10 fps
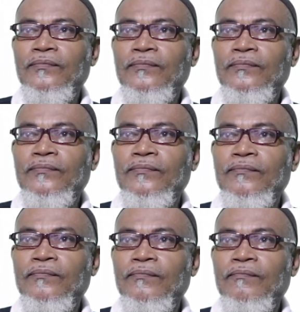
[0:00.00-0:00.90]

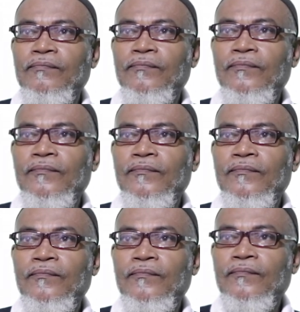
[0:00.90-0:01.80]

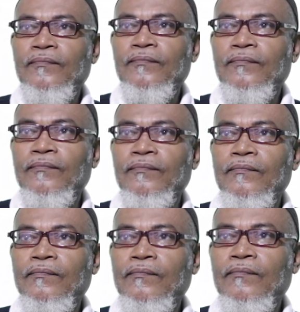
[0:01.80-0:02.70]

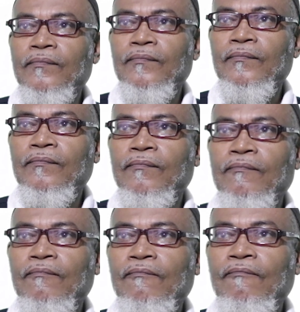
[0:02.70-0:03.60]

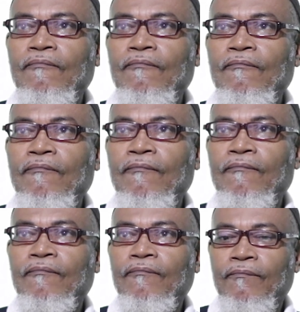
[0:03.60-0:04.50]

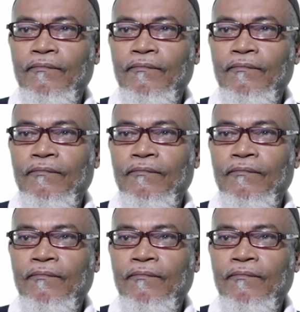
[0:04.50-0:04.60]
(no one is talking)